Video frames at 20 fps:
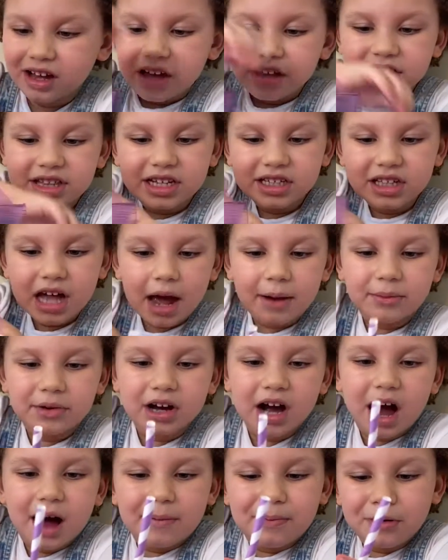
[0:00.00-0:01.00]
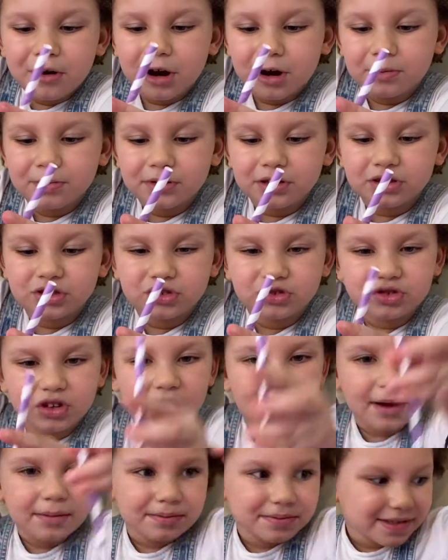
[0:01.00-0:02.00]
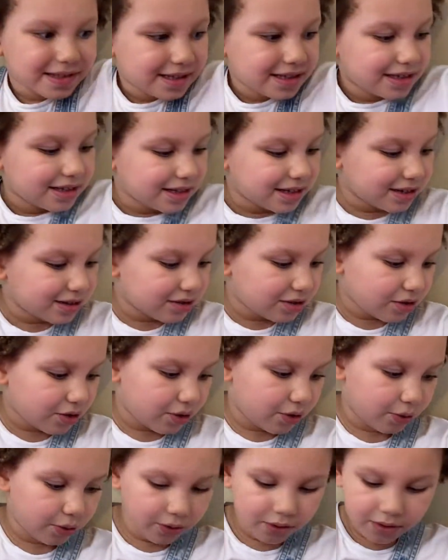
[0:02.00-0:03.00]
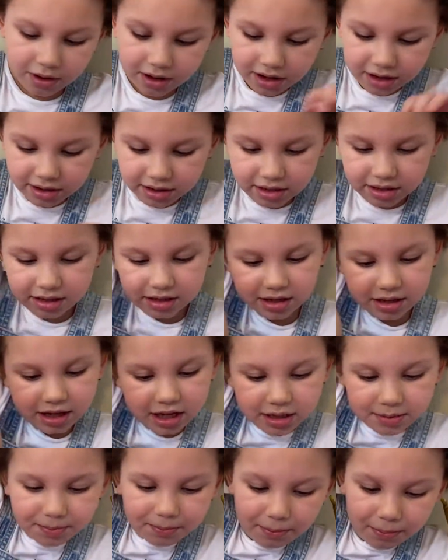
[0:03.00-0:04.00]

This time we got purple stripes. Cool. Get